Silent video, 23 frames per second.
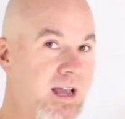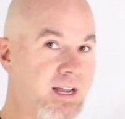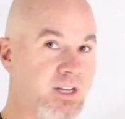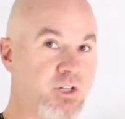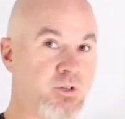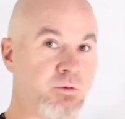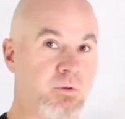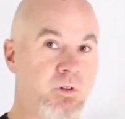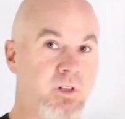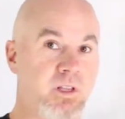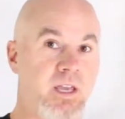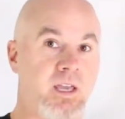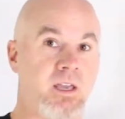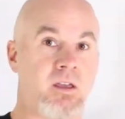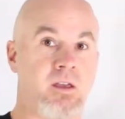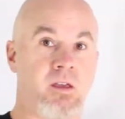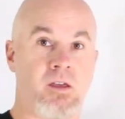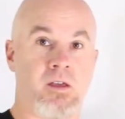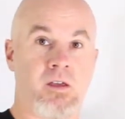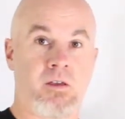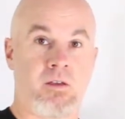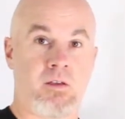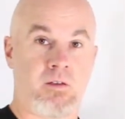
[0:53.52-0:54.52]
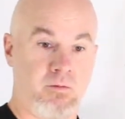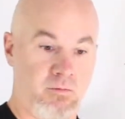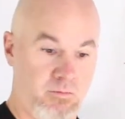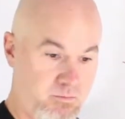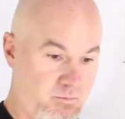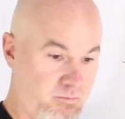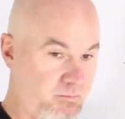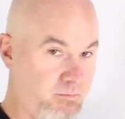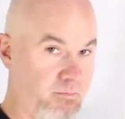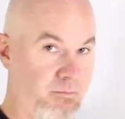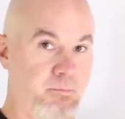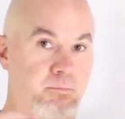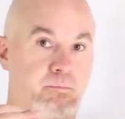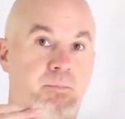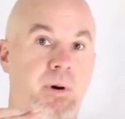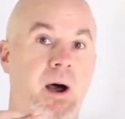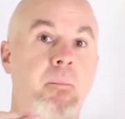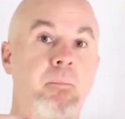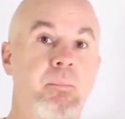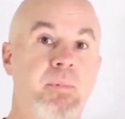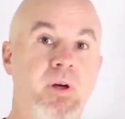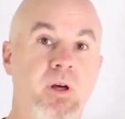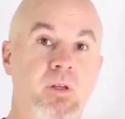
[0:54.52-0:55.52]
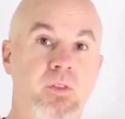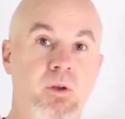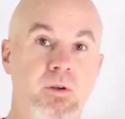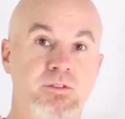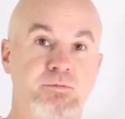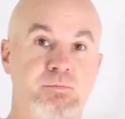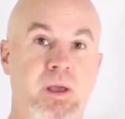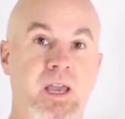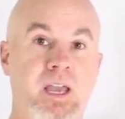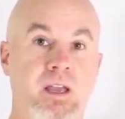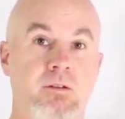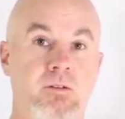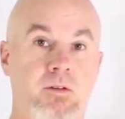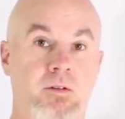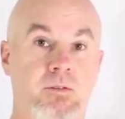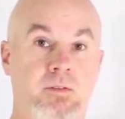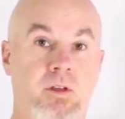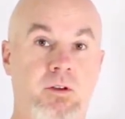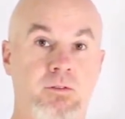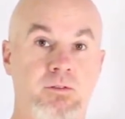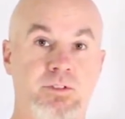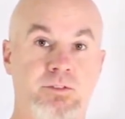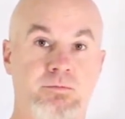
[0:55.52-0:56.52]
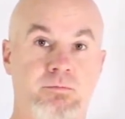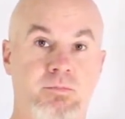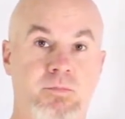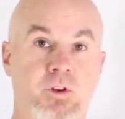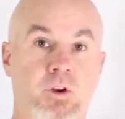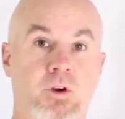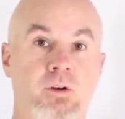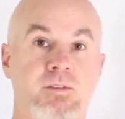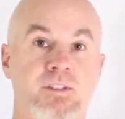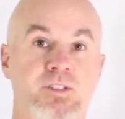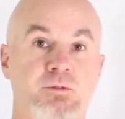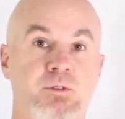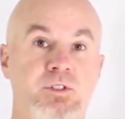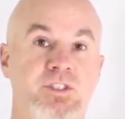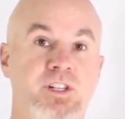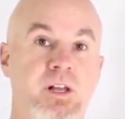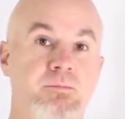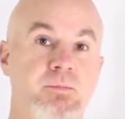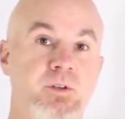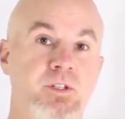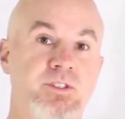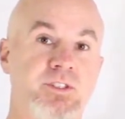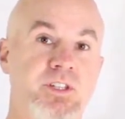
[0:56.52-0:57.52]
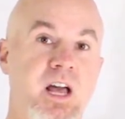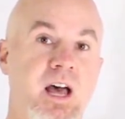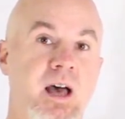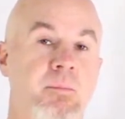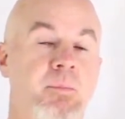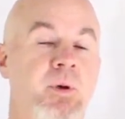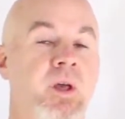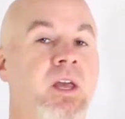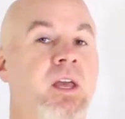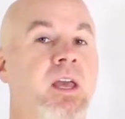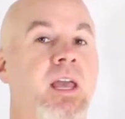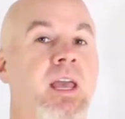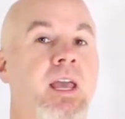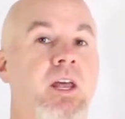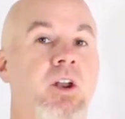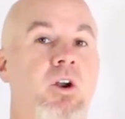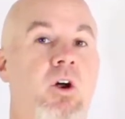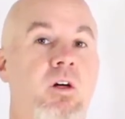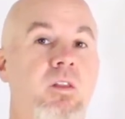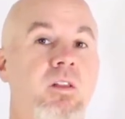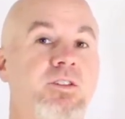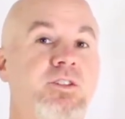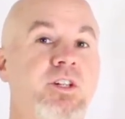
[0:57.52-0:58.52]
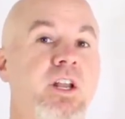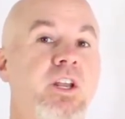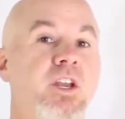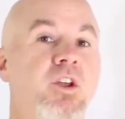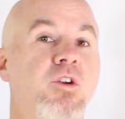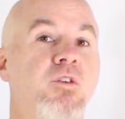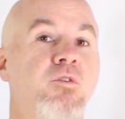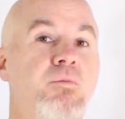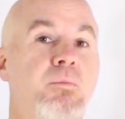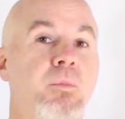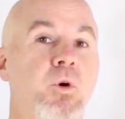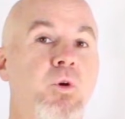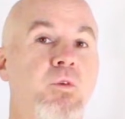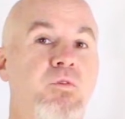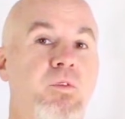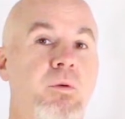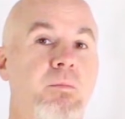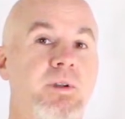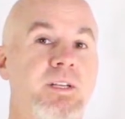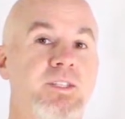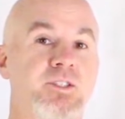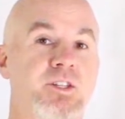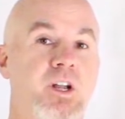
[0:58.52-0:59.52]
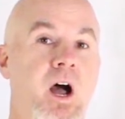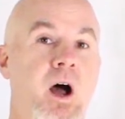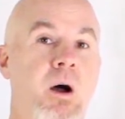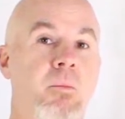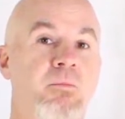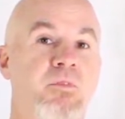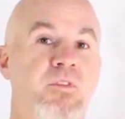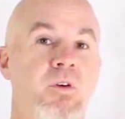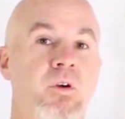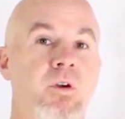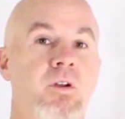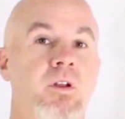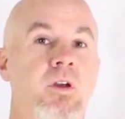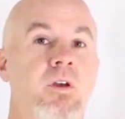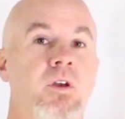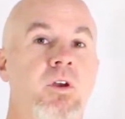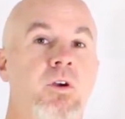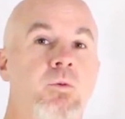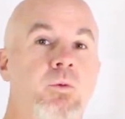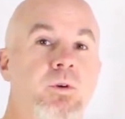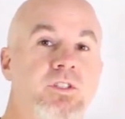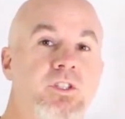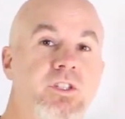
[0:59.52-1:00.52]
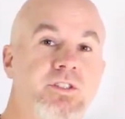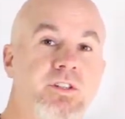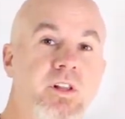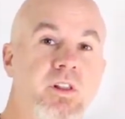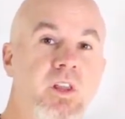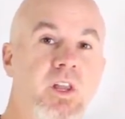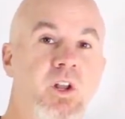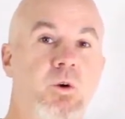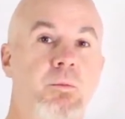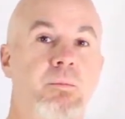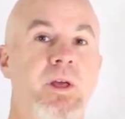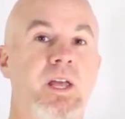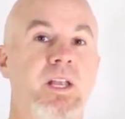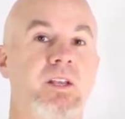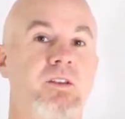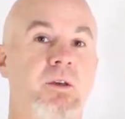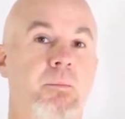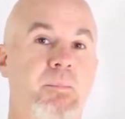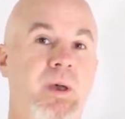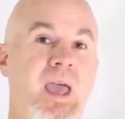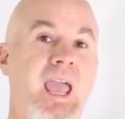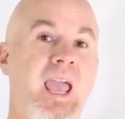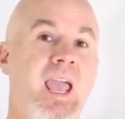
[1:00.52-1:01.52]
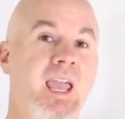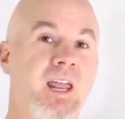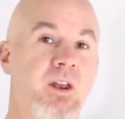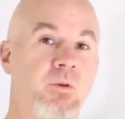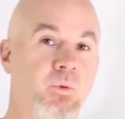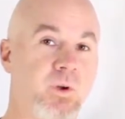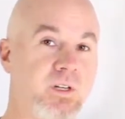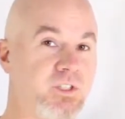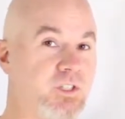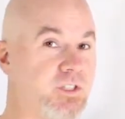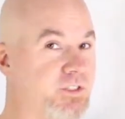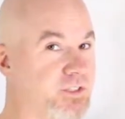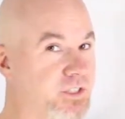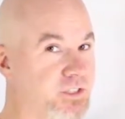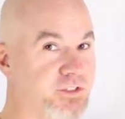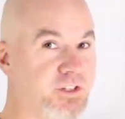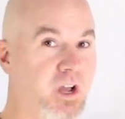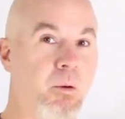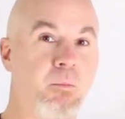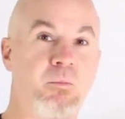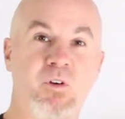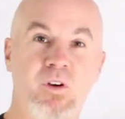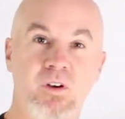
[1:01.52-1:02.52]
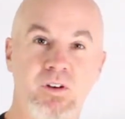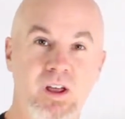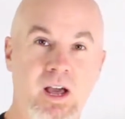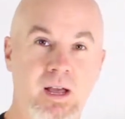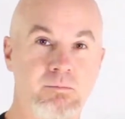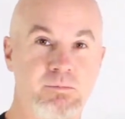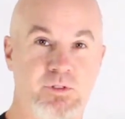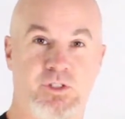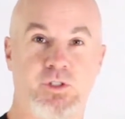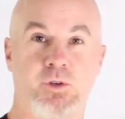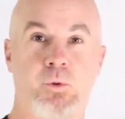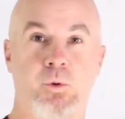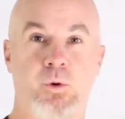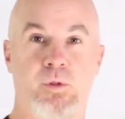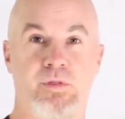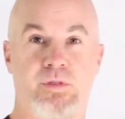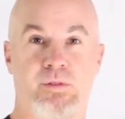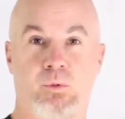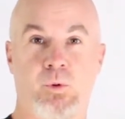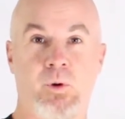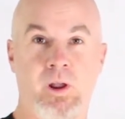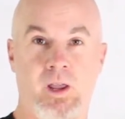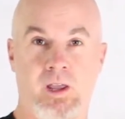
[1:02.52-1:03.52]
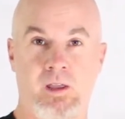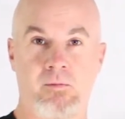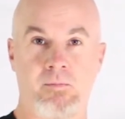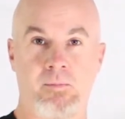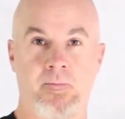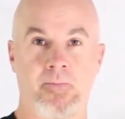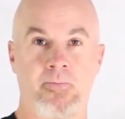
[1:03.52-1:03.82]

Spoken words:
actually bump those nervous receptors up, and all of a sudden you've moved from discomfort, which is a little bit, to pain, which is discomfort times 2 or 3.